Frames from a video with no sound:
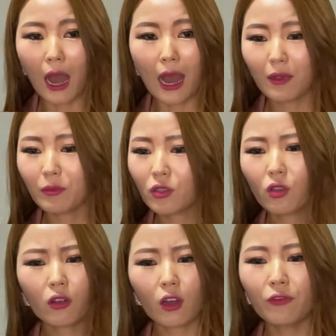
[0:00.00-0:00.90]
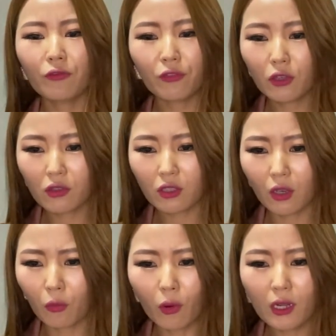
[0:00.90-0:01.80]
I'm so confused.
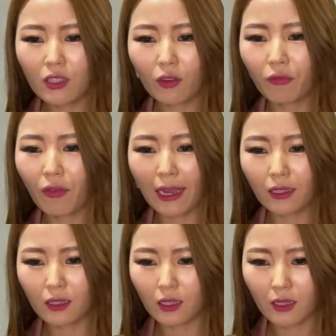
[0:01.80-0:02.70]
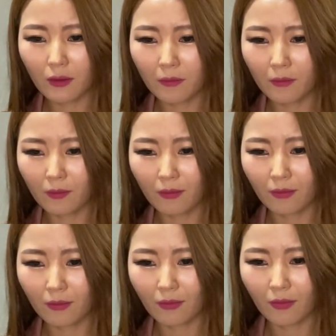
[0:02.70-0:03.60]
What is a fact?
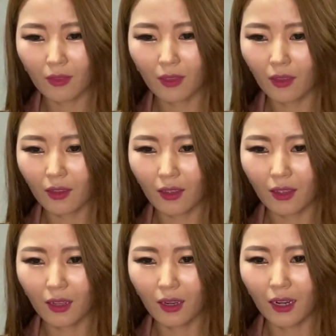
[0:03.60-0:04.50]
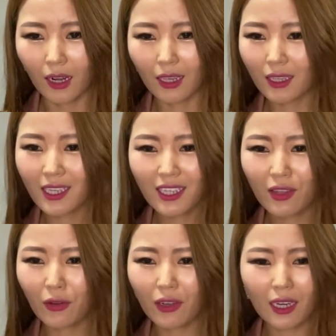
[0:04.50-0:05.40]
Yeah. Okay,
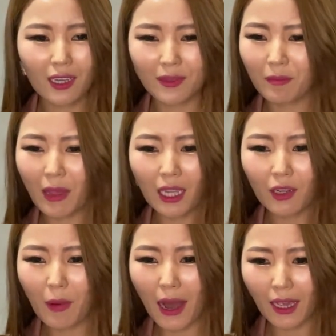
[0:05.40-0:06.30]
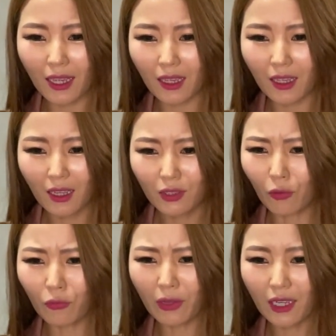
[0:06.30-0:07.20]
history is made by the
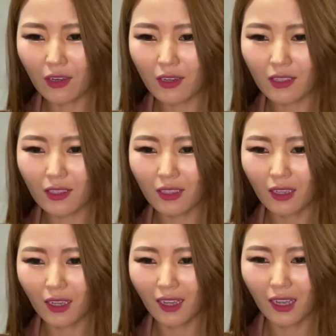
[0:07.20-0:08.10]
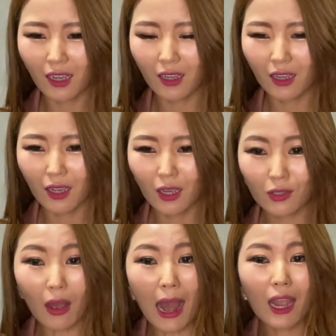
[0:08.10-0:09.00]
winners.
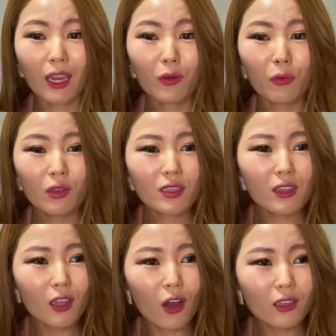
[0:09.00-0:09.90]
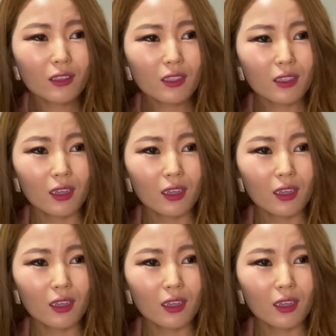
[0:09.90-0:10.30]
So I was learned